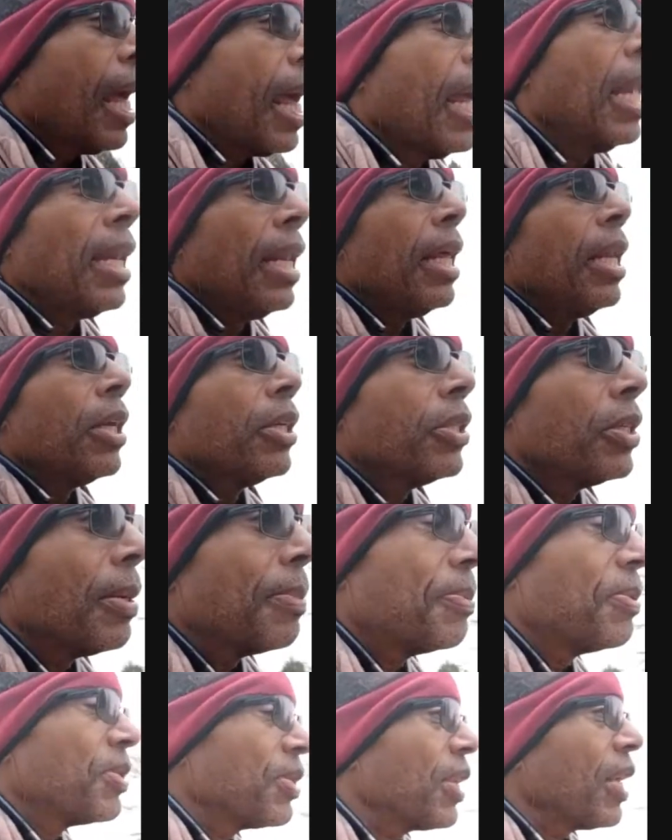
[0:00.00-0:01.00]
and
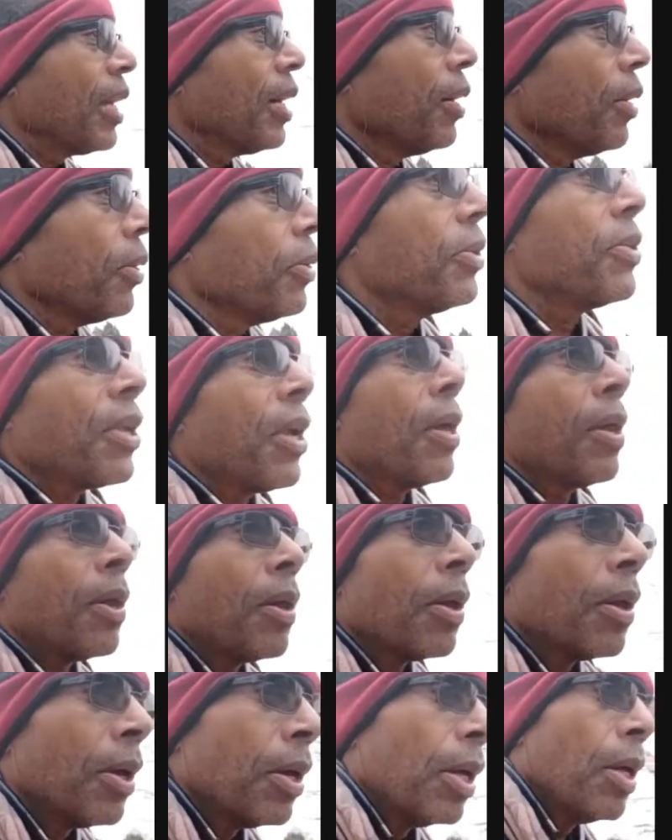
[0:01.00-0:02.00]
leadership skills.
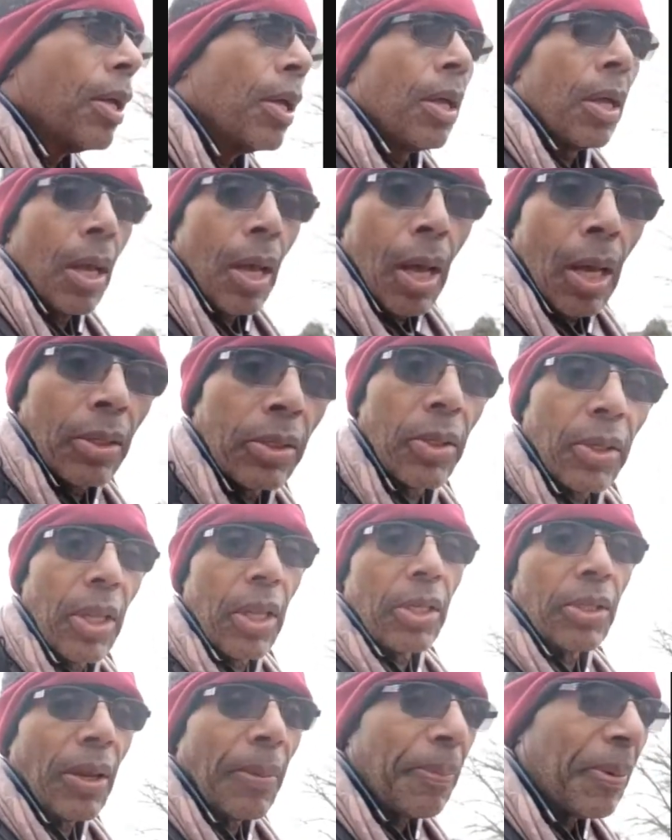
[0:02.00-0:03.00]
So
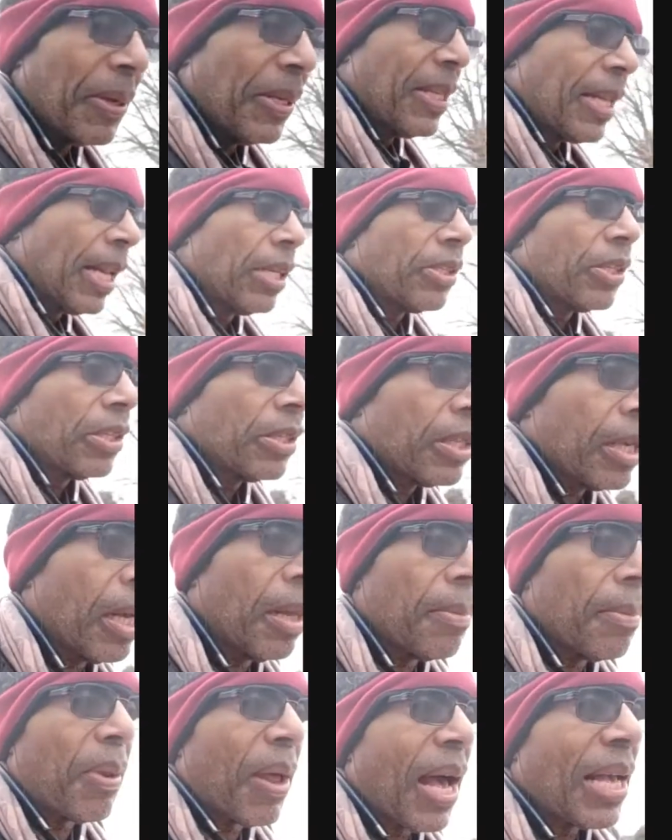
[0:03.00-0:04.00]
leadership intelligence
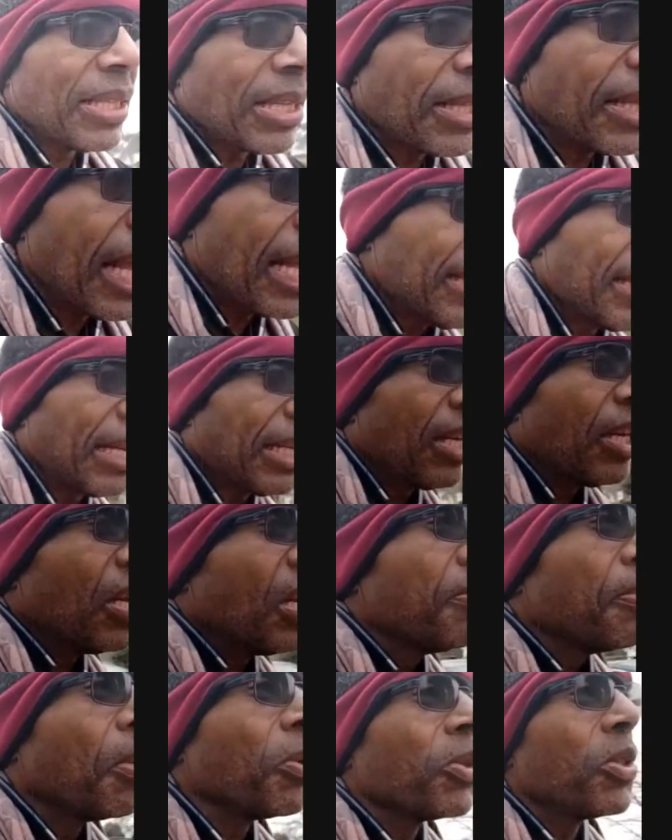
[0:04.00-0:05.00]
applies to things like
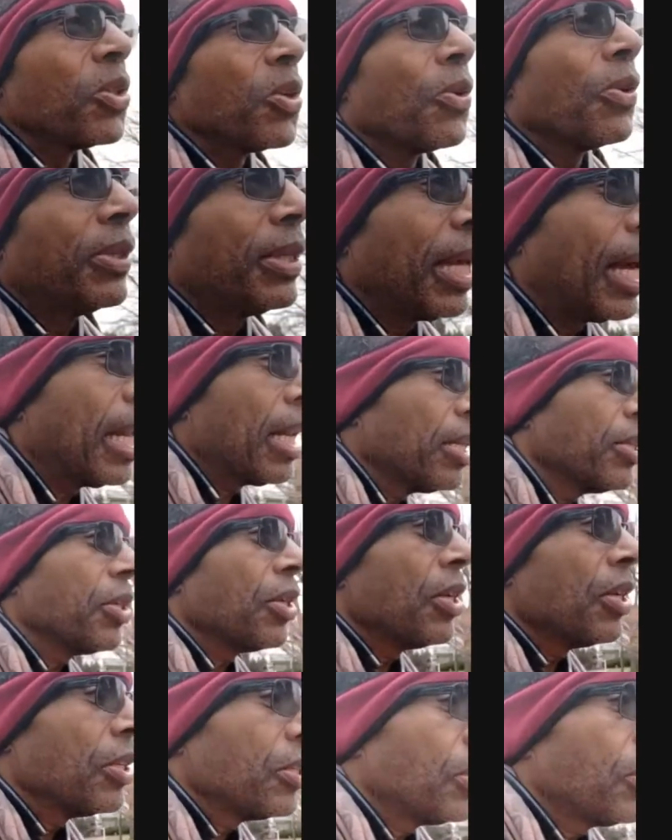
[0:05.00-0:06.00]
the emotional
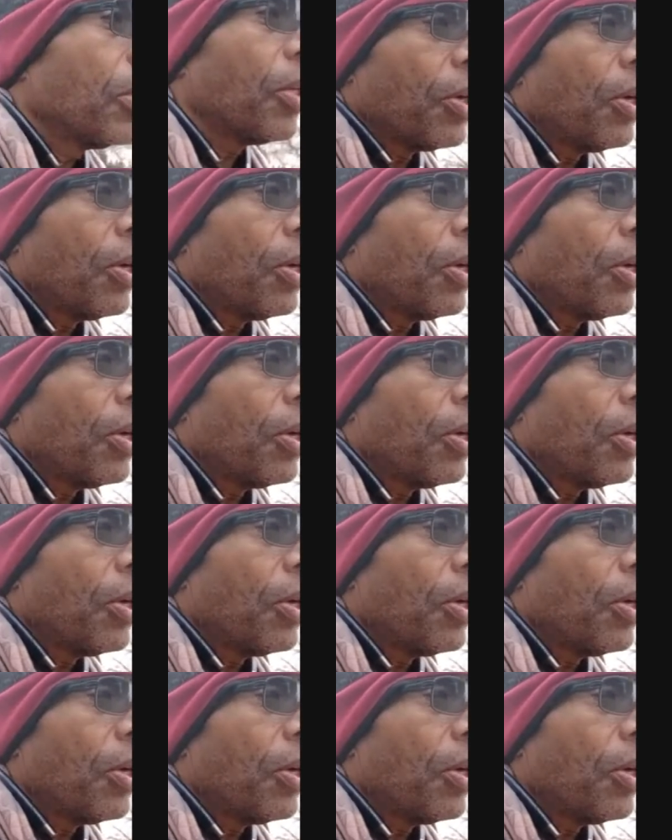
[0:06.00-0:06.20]
intelligence,